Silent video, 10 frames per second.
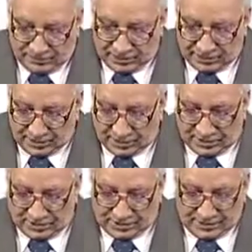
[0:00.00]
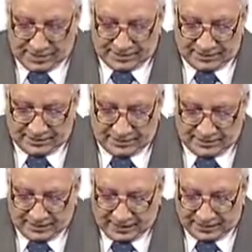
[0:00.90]
which are scattered
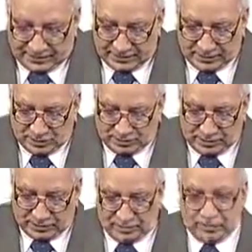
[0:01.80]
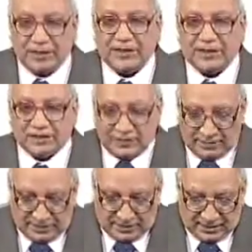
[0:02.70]
at numerous locations
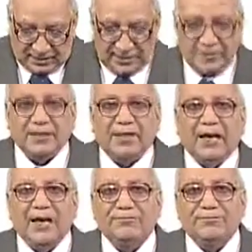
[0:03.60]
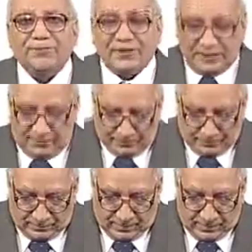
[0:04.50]
in every
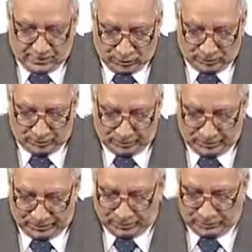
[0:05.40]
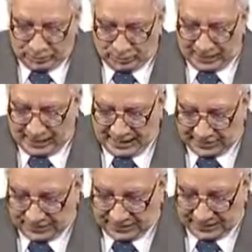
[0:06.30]
chromosome. During
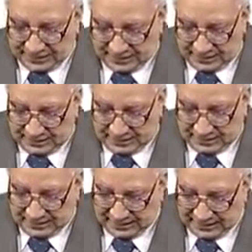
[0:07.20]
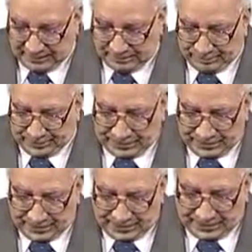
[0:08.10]
S phase, DNA
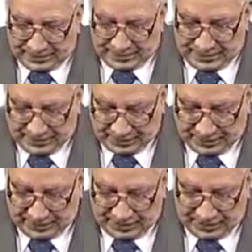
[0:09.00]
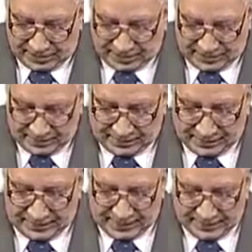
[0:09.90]
replication is initiated
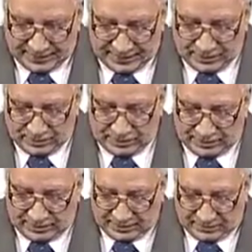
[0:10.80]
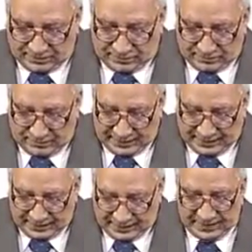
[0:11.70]
at these origins
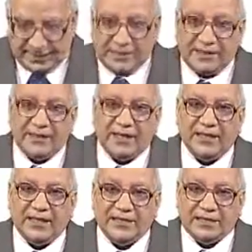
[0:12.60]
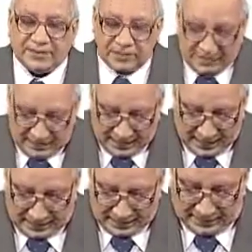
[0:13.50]
when a DNA helicase,
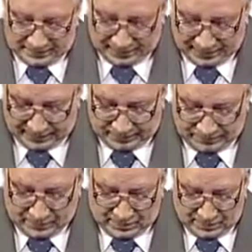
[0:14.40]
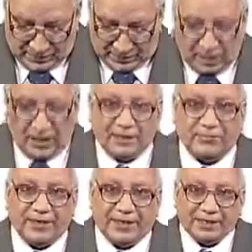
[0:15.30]
an enzyme which
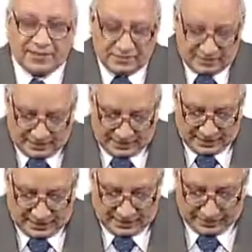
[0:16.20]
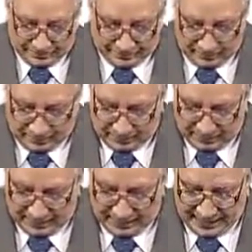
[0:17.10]
unwinds the
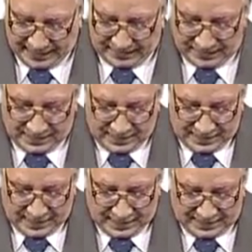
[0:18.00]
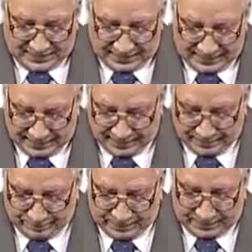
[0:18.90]
double helix, and DNA
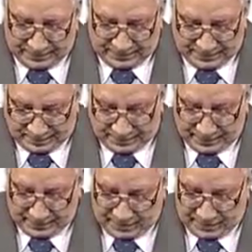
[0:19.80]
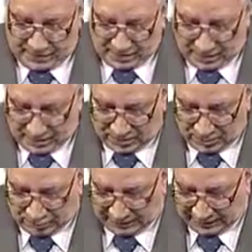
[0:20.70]
replication enzymes are
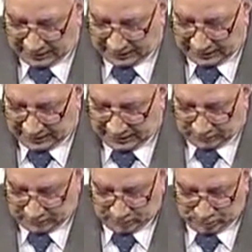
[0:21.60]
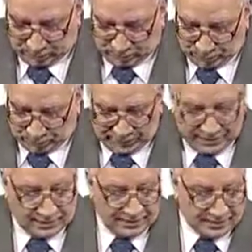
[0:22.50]
loaded into the two
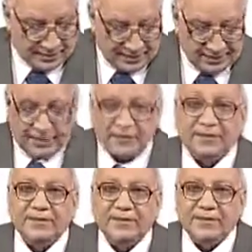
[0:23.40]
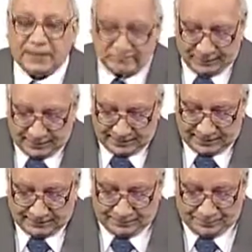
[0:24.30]
single-stranded templates.